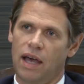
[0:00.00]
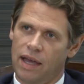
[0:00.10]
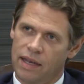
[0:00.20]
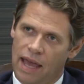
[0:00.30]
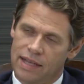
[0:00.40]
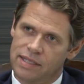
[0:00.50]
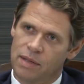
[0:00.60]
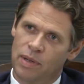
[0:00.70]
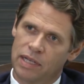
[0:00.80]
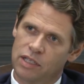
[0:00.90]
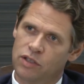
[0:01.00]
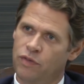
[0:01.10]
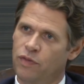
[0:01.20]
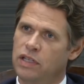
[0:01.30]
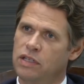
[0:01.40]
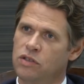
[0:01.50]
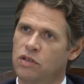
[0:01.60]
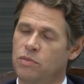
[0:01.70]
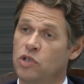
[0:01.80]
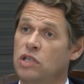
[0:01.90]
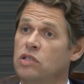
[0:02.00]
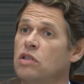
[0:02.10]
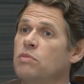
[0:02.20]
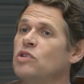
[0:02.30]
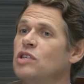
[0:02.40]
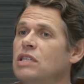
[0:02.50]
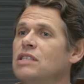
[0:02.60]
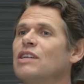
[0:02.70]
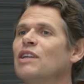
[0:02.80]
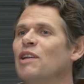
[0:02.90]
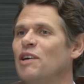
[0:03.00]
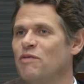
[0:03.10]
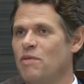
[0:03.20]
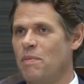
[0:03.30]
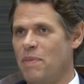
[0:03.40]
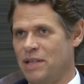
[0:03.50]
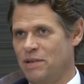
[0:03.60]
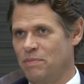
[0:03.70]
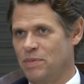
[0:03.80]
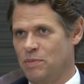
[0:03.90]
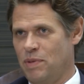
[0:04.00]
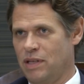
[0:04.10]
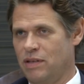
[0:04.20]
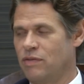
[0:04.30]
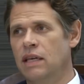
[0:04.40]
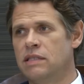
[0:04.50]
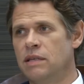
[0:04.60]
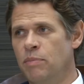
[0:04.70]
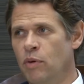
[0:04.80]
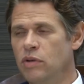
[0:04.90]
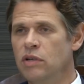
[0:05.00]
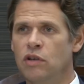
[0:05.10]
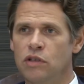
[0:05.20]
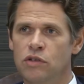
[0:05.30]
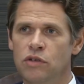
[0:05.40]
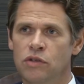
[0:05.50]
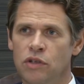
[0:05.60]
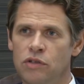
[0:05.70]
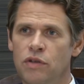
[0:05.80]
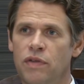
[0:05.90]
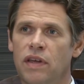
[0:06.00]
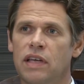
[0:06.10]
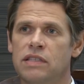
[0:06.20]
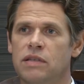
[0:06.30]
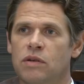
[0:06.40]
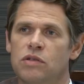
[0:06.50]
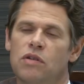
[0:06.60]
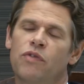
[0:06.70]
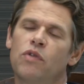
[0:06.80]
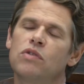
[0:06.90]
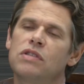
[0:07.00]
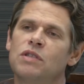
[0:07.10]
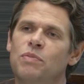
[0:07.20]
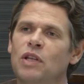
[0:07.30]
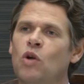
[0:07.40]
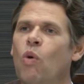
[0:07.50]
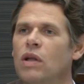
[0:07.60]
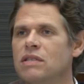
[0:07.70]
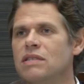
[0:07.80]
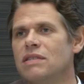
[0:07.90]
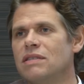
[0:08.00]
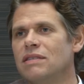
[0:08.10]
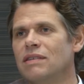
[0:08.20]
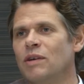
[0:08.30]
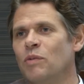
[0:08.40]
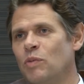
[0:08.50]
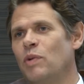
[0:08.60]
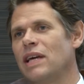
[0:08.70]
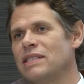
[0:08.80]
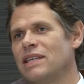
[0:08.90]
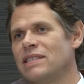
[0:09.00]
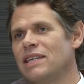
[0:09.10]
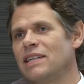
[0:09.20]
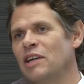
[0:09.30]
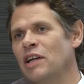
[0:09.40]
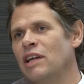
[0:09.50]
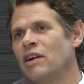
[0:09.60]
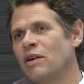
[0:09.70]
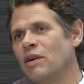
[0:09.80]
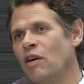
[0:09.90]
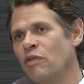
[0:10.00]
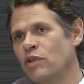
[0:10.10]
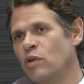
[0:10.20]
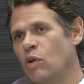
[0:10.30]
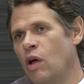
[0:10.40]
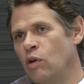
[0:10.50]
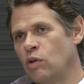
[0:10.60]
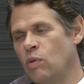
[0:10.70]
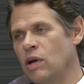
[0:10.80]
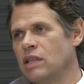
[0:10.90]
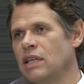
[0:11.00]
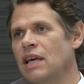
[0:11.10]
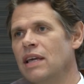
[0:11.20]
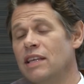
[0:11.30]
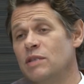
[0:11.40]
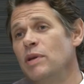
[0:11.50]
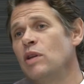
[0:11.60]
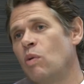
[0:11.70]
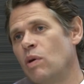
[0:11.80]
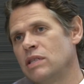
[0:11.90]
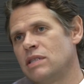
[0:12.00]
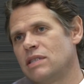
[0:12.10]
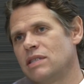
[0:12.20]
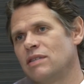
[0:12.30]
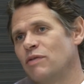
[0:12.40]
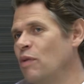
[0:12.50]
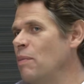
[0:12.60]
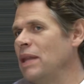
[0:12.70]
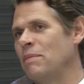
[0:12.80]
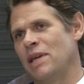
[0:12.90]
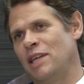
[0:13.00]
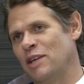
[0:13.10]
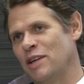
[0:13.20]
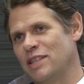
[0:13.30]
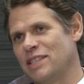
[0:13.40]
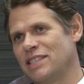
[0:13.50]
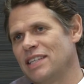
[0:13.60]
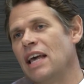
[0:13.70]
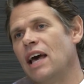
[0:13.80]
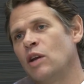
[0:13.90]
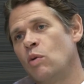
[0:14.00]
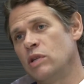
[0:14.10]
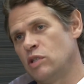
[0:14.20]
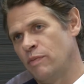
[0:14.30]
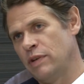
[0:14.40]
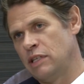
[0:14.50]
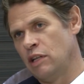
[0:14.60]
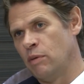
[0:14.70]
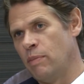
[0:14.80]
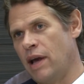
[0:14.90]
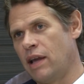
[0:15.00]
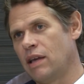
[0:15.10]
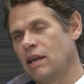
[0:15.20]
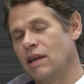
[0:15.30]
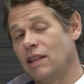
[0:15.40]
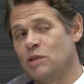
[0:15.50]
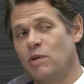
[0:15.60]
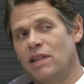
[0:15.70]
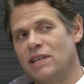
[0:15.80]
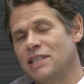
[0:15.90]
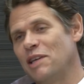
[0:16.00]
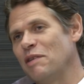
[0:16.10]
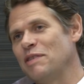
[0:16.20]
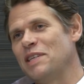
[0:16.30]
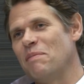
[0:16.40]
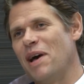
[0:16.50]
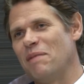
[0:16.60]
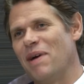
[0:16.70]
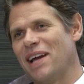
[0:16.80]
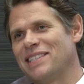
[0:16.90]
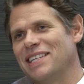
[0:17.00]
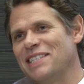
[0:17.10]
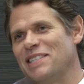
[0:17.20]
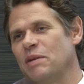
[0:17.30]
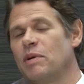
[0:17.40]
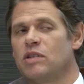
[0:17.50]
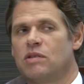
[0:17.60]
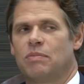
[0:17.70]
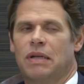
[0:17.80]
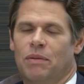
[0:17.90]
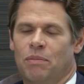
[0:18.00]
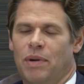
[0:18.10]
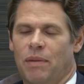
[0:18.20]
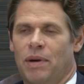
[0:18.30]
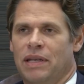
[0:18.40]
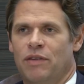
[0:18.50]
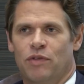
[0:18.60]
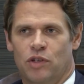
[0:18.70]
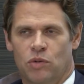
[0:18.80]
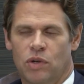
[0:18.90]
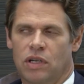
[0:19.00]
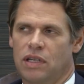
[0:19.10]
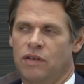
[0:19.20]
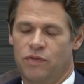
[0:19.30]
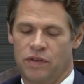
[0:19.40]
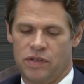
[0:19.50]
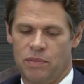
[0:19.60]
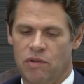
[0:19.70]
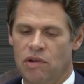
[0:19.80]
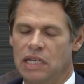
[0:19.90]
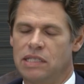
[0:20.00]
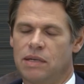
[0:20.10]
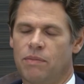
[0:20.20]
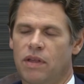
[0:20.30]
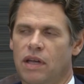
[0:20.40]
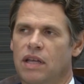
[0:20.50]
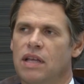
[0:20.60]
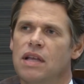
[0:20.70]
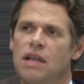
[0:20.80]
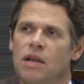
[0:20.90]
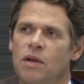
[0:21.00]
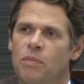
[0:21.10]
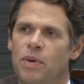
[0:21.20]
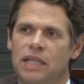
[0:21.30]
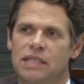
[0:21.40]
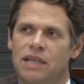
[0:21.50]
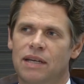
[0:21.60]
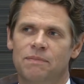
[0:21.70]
and has the ability to feed into the machine so the machines can learn from a pattern perspective. It's important not to think it's, because of course there's been quants, what we, as I said earlier, often call old quant. There's been quants for many, many years. And quants obviously look back, and that's why they say you never see a bad back test, you know, because by default you wouldn't if somebody released something. But